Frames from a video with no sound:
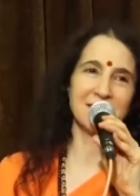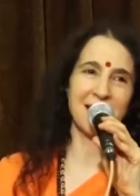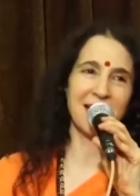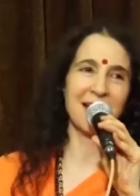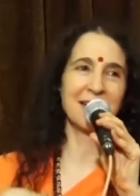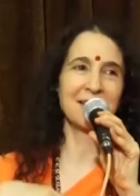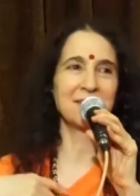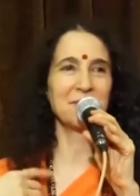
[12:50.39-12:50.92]

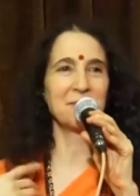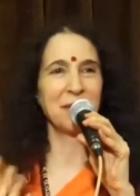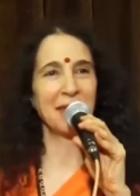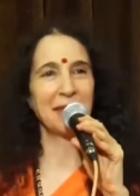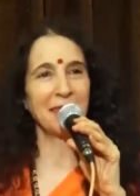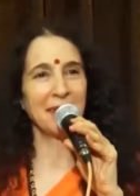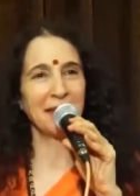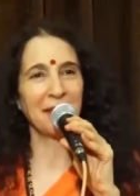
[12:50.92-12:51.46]
sand and
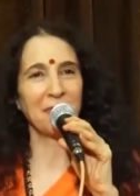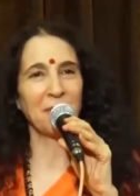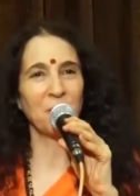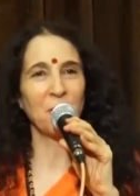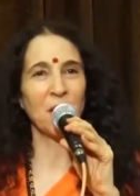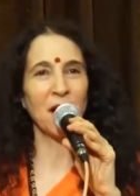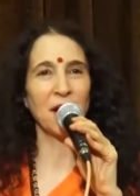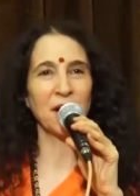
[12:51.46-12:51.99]
bathing in the
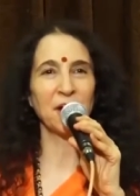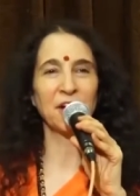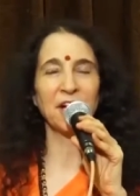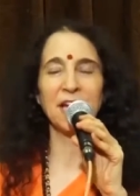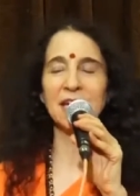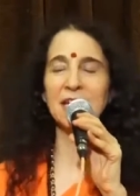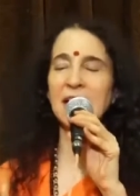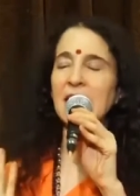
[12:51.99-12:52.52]
water
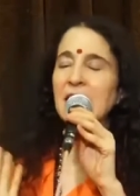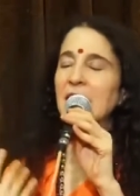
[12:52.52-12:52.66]
and